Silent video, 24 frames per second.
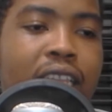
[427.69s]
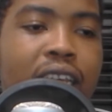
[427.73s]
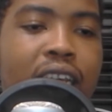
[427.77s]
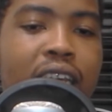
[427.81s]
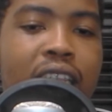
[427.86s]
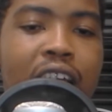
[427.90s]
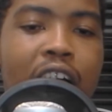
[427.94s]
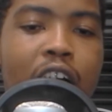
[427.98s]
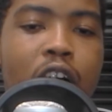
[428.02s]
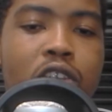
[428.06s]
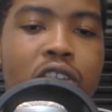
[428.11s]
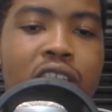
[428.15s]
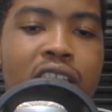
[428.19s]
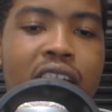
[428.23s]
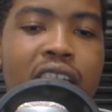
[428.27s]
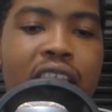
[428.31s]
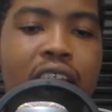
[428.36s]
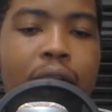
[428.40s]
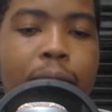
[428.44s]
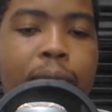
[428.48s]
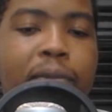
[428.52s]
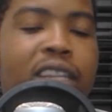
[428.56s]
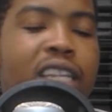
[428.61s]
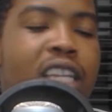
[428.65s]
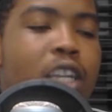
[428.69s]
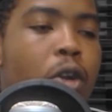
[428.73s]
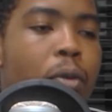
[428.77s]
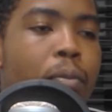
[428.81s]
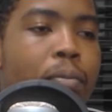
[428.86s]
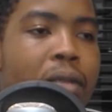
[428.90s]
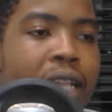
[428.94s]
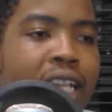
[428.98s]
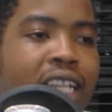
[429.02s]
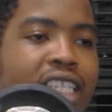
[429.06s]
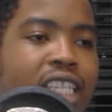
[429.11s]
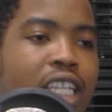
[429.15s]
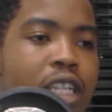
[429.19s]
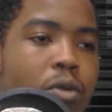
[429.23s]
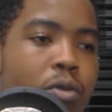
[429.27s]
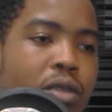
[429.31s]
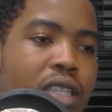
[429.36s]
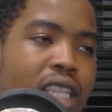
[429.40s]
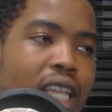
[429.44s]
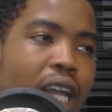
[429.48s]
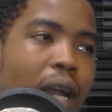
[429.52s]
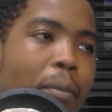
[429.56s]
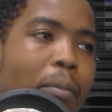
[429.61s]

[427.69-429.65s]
They're also saying they're being complacent with the